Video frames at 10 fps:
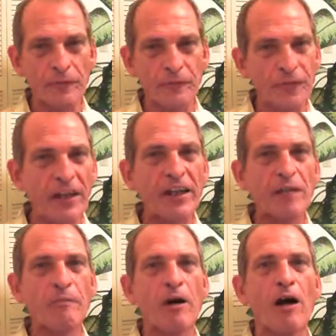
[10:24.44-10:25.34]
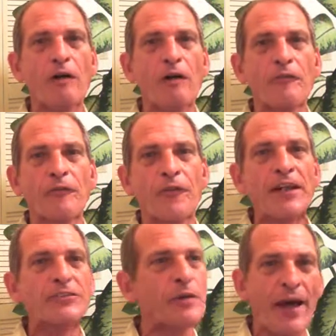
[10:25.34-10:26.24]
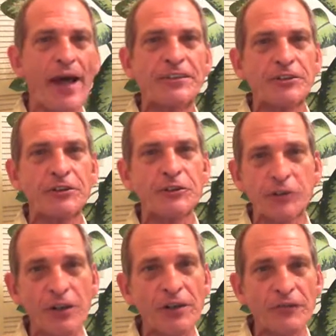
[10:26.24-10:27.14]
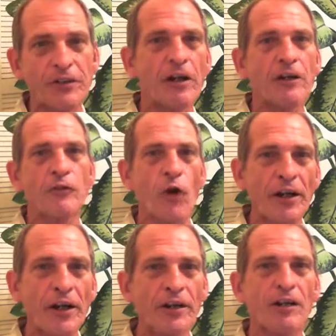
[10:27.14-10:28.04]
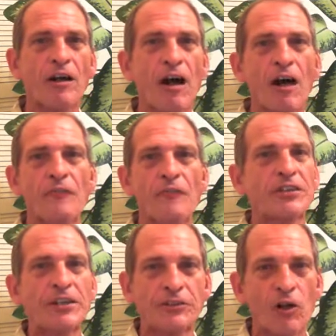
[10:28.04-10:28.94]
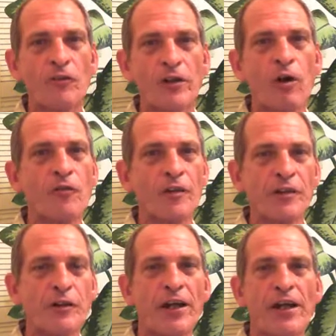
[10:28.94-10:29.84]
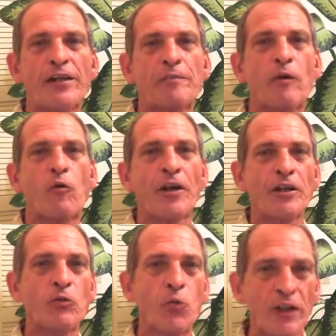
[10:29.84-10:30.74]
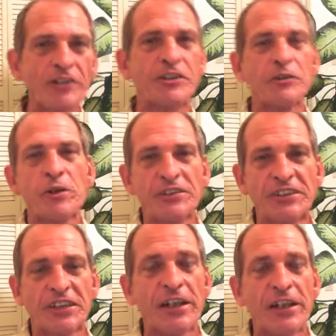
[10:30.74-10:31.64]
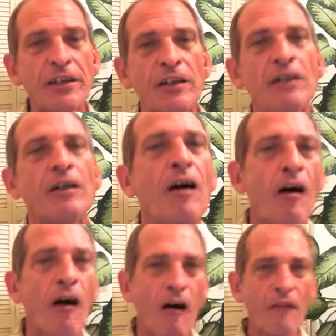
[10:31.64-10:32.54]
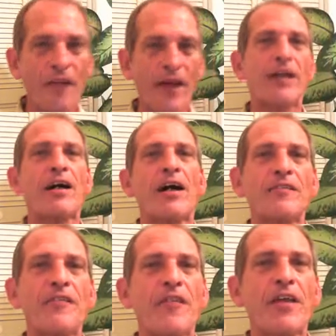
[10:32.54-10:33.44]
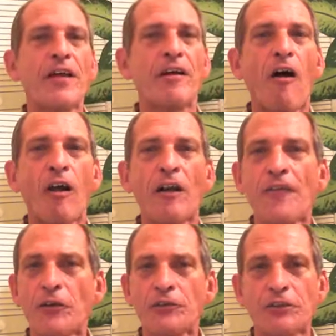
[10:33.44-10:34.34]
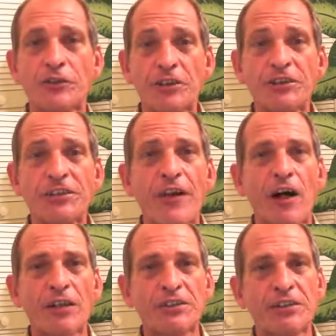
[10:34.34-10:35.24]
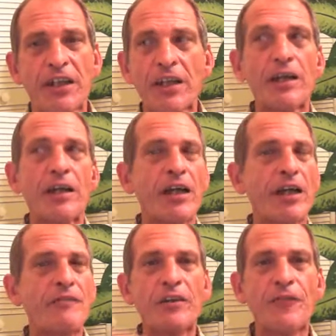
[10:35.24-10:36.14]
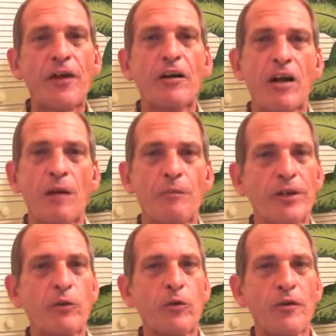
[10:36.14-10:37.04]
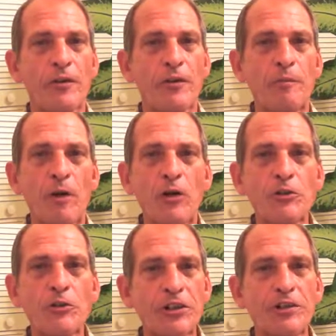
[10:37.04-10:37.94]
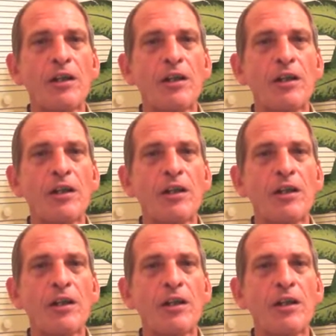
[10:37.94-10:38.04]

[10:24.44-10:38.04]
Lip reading: thinking about things from the past that you should have done, running conversations over and over in your head about what you wish you would have said, all that kind of thing. All of those are just thoughts. Even if they're accompanied with emotion,